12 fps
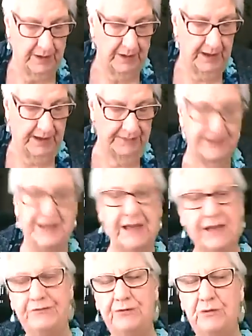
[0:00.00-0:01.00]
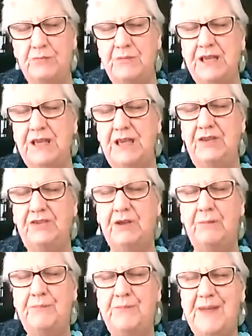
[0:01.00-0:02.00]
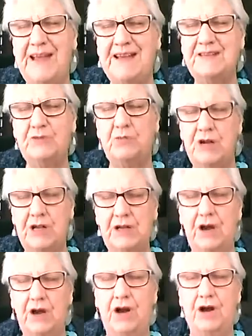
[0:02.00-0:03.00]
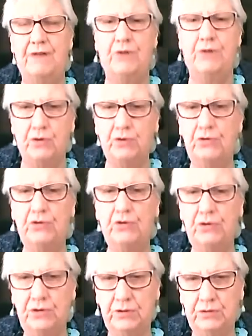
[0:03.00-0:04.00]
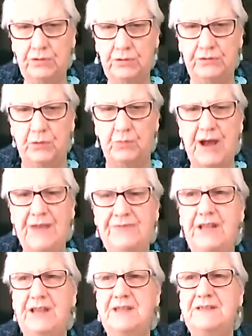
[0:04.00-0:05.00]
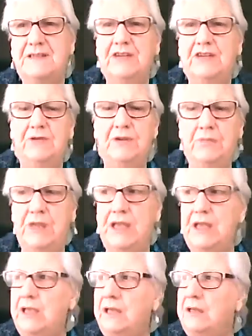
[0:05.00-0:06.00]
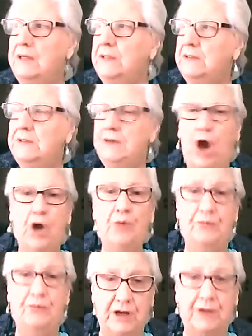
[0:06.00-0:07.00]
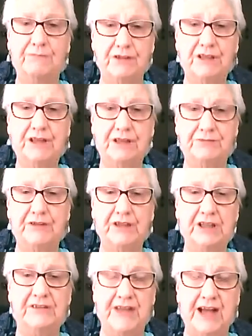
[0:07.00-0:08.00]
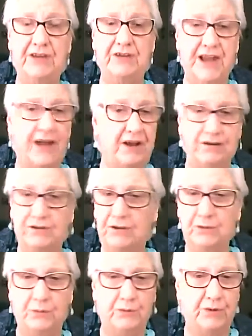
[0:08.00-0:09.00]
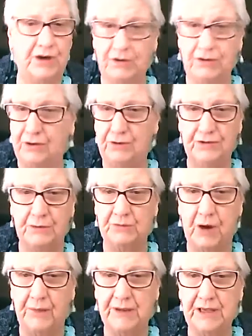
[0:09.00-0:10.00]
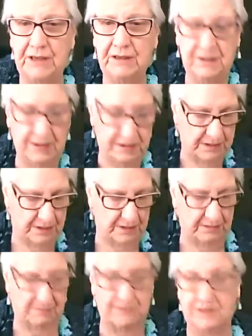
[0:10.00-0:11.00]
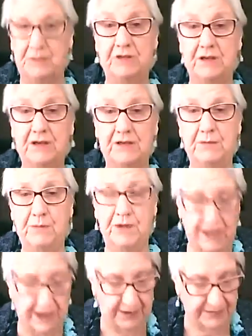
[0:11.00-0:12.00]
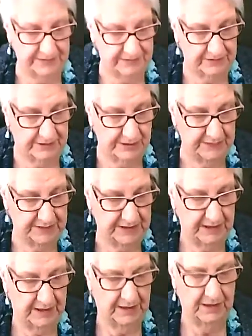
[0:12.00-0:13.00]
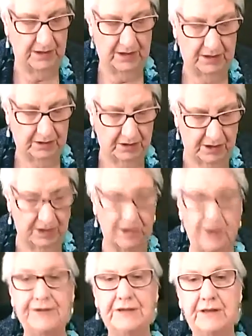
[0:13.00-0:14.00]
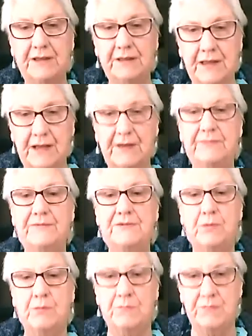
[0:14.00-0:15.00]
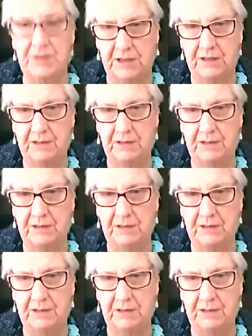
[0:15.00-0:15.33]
And then for me, the best one of all, the one that has given me hope when I'm really feeling down and out and don't know where on earth I'm going, because I'm like everybody else at times. God loves me.